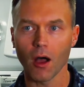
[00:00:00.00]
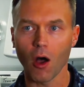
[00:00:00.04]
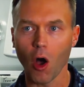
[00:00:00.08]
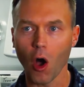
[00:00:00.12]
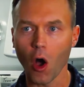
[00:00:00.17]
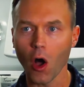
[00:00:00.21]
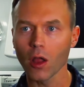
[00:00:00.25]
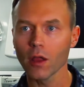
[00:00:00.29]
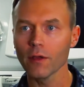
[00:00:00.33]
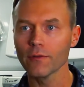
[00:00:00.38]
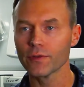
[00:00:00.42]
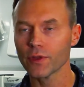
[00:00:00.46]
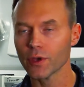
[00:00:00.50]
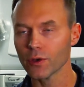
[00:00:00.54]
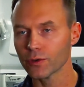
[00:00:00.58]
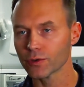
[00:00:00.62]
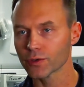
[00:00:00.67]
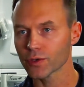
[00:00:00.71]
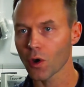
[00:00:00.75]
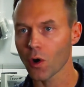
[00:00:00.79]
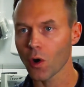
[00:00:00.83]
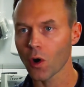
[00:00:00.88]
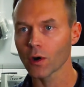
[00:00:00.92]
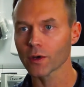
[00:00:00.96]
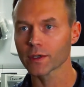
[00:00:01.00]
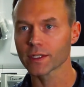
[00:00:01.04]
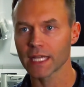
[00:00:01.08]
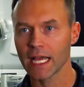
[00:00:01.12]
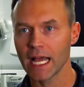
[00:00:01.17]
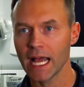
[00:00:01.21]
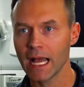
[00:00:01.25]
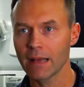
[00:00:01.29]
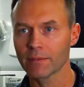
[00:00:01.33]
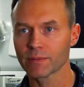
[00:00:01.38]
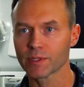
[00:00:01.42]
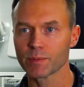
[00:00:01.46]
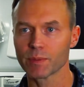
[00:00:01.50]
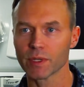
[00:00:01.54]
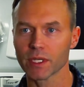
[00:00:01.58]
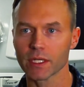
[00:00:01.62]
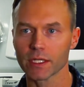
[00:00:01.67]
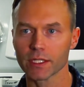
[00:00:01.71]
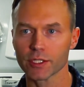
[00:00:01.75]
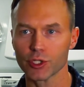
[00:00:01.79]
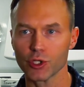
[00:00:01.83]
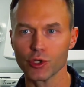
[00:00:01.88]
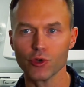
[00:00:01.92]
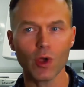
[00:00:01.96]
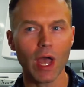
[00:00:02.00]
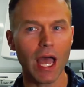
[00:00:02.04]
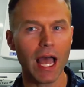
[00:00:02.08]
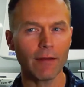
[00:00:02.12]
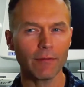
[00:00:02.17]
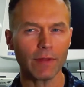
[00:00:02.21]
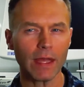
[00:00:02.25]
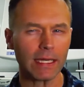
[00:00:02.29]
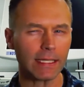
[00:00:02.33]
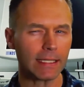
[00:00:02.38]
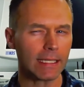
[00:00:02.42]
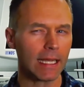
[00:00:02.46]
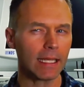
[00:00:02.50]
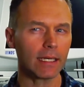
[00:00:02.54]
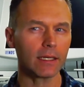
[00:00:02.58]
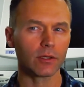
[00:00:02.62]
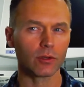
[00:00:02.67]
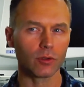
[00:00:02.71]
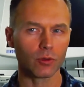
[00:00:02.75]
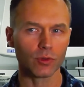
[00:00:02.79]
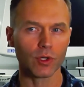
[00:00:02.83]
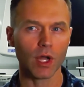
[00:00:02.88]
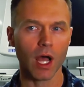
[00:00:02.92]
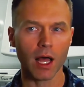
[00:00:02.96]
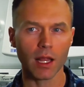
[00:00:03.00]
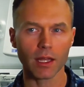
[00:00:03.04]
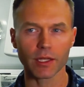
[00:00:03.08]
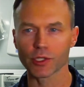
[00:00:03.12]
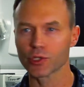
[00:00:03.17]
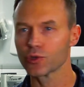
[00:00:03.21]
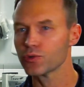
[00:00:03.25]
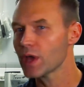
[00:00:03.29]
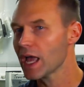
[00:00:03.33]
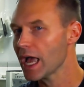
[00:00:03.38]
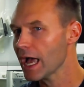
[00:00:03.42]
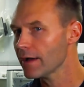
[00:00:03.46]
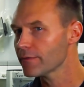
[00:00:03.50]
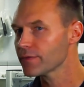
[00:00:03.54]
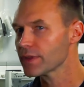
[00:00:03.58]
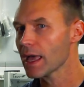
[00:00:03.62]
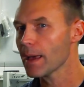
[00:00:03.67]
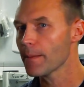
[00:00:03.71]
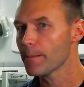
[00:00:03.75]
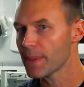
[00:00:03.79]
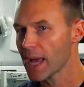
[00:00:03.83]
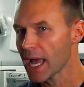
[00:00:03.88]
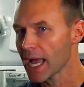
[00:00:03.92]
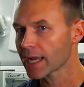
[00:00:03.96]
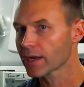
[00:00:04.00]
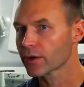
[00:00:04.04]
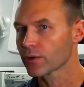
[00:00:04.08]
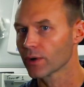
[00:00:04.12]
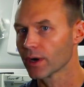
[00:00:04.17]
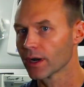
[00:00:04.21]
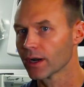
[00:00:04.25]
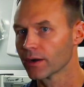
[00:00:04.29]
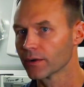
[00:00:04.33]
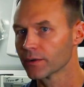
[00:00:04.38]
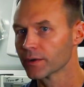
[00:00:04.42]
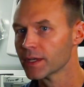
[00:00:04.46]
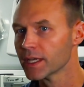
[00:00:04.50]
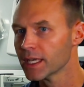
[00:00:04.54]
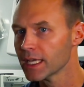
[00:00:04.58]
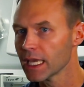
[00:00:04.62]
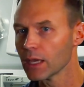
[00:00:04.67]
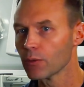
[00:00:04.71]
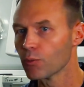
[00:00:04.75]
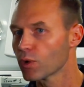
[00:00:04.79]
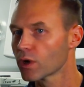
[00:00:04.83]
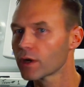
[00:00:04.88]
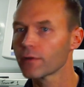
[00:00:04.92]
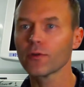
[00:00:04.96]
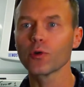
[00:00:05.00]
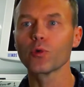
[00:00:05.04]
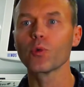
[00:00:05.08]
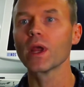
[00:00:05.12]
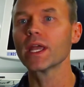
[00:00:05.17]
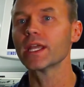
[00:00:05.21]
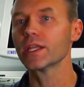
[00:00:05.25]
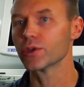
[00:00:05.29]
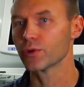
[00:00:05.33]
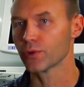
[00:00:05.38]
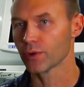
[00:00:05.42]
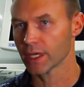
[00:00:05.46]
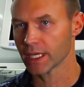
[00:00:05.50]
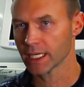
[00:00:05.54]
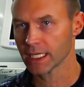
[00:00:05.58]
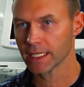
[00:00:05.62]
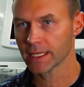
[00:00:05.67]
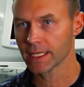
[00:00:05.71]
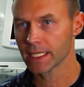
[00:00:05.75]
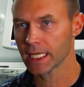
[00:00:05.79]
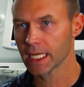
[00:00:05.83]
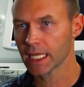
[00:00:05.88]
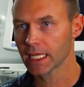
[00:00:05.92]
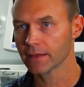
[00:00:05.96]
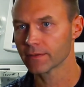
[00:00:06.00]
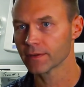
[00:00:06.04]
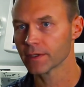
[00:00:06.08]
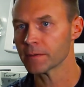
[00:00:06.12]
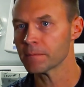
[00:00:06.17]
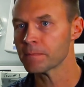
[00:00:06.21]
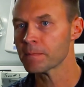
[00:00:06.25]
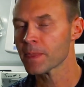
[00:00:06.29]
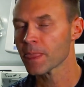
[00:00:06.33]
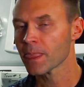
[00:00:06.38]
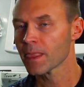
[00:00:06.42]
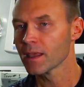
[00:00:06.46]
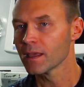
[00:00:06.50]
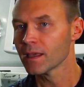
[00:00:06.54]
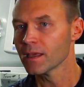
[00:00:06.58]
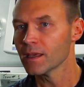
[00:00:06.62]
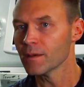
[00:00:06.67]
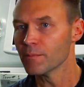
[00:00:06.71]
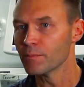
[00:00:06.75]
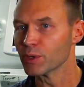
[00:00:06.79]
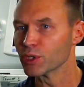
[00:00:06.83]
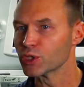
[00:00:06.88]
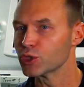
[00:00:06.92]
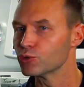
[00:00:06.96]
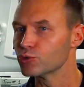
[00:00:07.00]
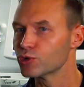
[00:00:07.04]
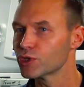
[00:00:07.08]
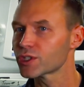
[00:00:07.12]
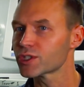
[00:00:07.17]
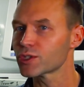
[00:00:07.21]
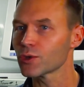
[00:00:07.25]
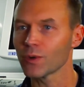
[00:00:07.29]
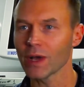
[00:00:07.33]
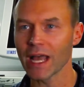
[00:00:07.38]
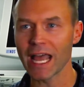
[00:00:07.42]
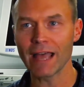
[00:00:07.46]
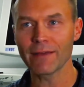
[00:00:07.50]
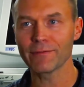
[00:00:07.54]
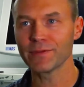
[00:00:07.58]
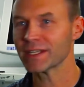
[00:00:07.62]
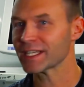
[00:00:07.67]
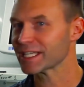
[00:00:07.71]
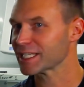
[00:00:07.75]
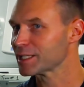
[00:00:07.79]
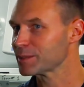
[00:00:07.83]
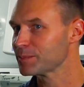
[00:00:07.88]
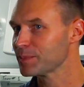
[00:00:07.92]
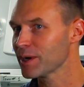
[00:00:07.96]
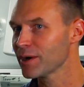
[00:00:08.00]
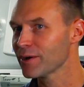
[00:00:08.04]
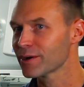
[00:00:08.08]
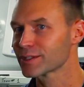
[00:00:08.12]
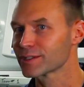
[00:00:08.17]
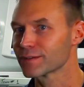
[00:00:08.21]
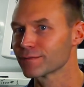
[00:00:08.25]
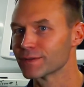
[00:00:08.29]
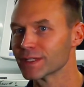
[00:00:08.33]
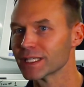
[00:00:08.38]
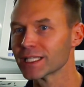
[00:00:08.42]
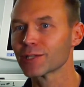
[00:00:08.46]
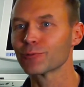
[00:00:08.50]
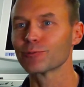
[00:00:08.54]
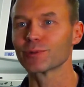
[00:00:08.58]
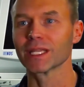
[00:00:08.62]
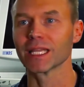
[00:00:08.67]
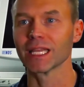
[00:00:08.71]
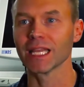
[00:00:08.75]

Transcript: all of those hard times because you have that technical knowledge, you have that background in whatever rate you're in the Navy, but you just don't have the experience of dealing with